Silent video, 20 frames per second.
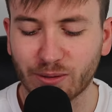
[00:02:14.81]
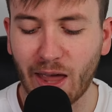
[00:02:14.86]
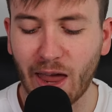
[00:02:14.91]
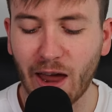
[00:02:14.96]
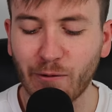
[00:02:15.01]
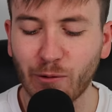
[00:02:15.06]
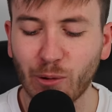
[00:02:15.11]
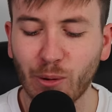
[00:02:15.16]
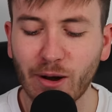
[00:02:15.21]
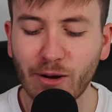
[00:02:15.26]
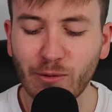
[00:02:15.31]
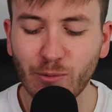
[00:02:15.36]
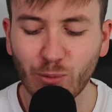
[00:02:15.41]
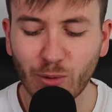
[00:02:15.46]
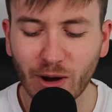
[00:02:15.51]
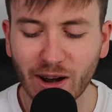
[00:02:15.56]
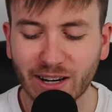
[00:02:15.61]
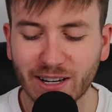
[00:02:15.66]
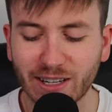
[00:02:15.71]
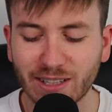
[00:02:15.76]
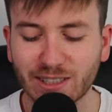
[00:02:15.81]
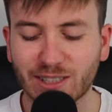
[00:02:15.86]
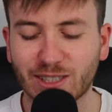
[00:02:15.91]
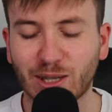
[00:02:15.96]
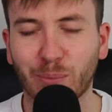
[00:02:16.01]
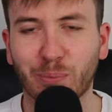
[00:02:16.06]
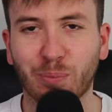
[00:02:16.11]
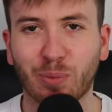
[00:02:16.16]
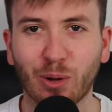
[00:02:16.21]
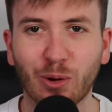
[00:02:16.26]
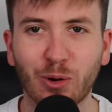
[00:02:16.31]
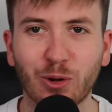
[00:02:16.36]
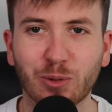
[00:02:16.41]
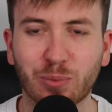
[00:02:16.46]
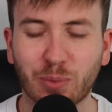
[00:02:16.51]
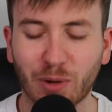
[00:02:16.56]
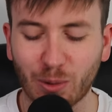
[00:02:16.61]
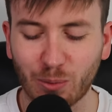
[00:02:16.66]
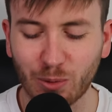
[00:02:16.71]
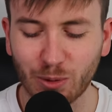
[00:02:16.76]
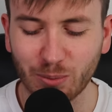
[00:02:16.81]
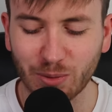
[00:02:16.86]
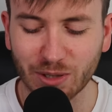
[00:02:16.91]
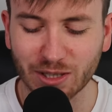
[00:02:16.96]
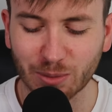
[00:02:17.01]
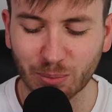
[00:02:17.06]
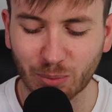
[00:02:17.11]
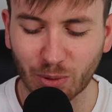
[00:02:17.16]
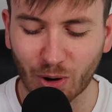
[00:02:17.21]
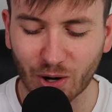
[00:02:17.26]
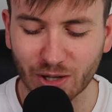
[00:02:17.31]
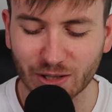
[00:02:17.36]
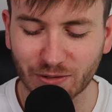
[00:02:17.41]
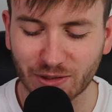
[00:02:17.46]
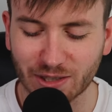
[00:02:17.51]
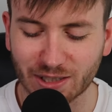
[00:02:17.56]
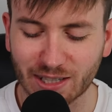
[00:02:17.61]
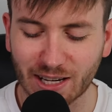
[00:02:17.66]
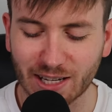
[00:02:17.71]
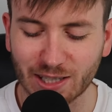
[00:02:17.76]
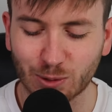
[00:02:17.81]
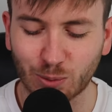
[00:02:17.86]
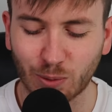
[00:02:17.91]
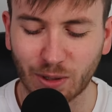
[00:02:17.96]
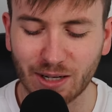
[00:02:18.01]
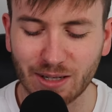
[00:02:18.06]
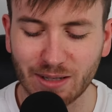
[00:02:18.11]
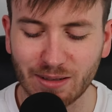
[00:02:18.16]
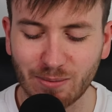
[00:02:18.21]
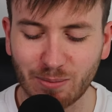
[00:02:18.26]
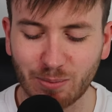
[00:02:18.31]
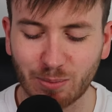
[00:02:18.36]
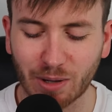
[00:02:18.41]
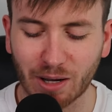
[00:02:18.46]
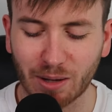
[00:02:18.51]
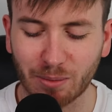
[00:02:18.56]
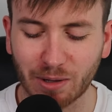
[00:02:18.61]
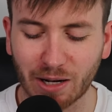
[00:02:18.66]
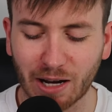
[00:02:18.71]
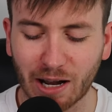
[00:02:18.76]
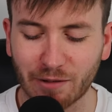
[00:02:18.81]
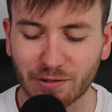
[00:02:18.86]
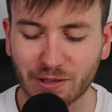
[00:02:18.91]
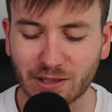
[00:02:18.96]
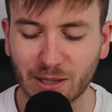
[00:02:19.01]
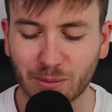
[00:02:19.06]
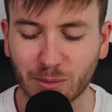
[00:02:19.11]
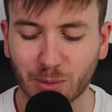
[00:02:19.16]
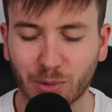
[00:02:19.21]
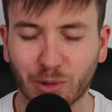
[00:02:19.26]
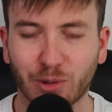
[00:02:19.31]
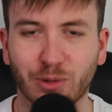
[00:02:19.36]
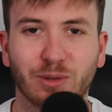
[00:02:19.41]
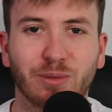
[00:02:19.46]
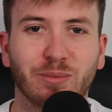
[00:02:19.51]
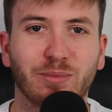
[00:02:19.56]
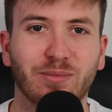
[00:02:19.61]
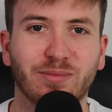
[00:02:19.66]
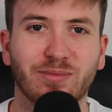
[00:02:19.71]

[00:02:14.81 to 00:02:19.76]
Everyone reckons the Blues, but I wouldn't be surprised if the Saints win, but I'm going to have to tip the Blues.